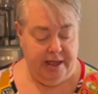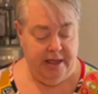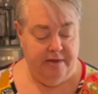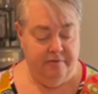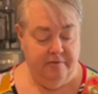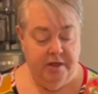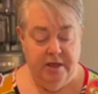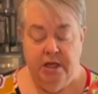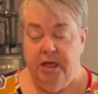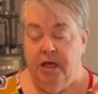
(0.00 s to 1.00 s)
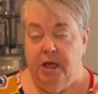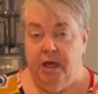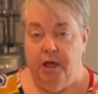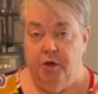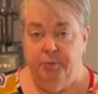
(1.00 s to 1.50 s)
I have
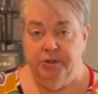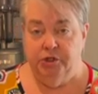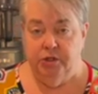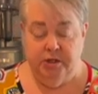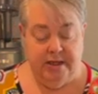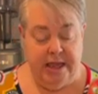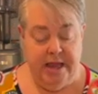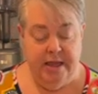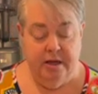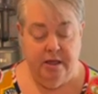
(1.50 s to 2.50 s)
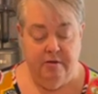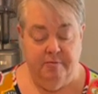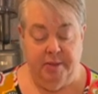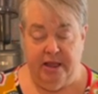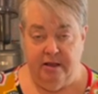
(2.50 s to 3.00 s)
opened a can
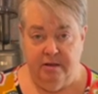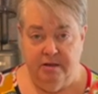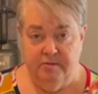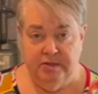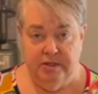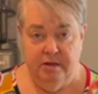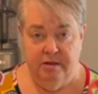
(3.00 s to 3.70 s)
of black olives